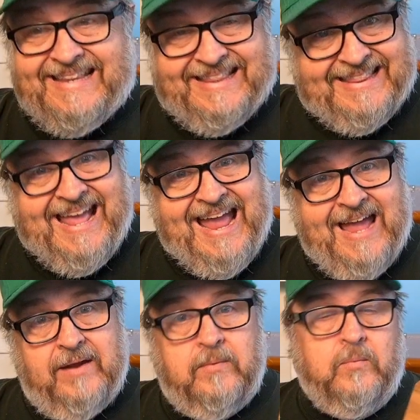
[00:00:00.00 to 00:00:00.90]
that,
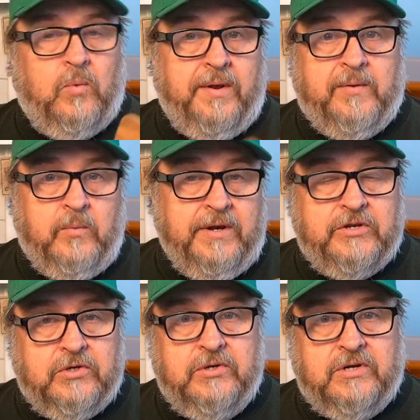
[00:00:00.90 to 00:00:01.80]
what I want it to
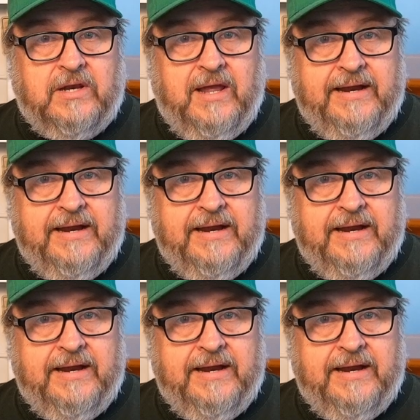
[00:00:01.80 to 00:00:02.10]
look like.